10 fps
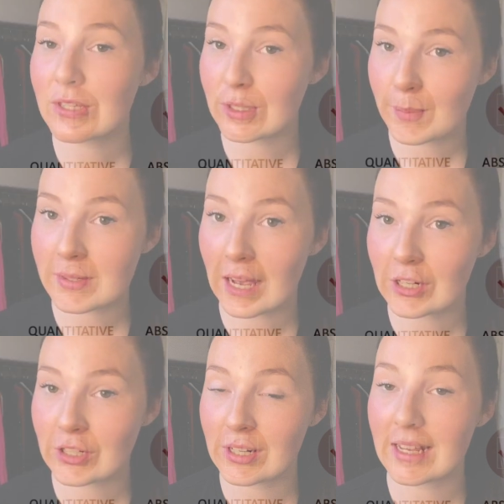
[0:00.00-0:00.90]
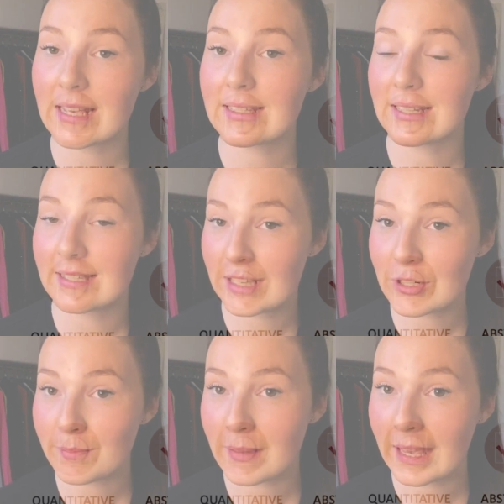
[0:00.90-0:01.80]
subsection is
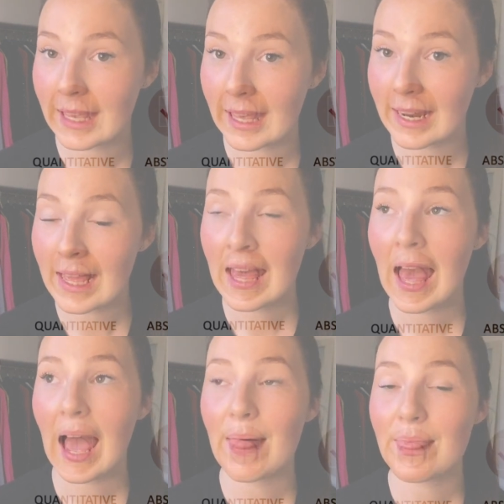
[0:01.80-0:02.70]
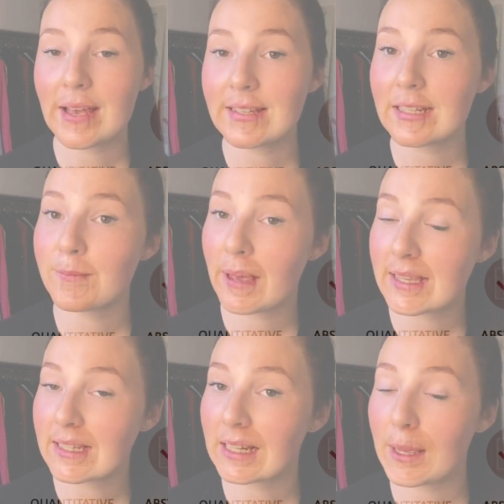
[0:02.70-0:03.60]
decision making, and this is
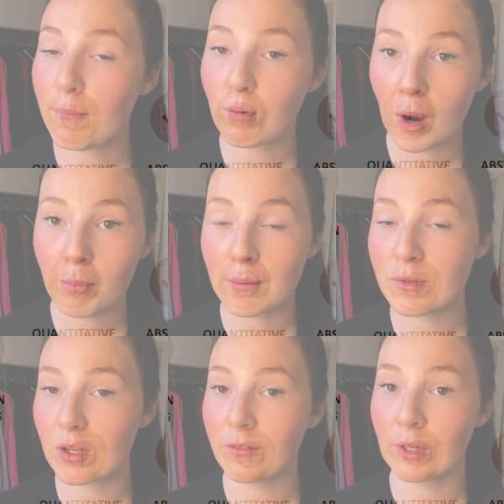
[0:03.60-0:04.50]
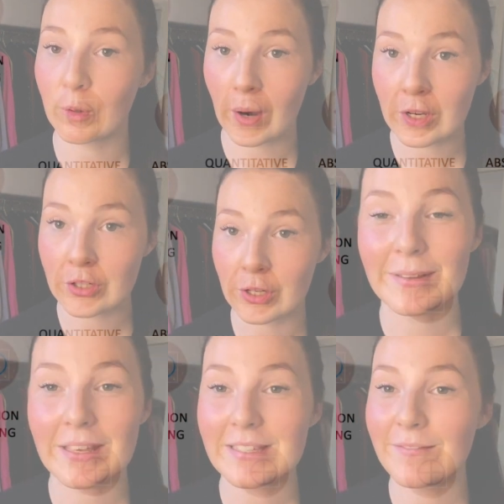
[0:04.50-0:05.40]
basically a problem solving question.
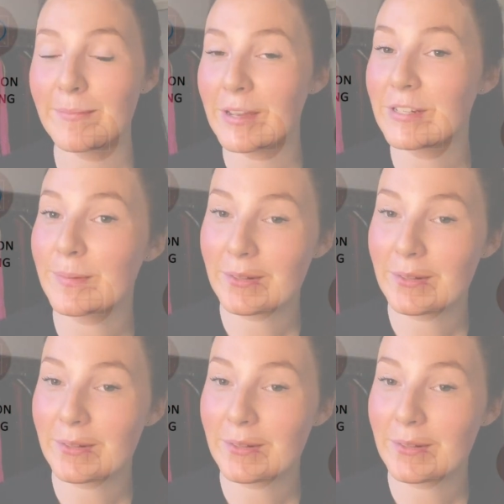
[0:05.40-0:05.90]
This information is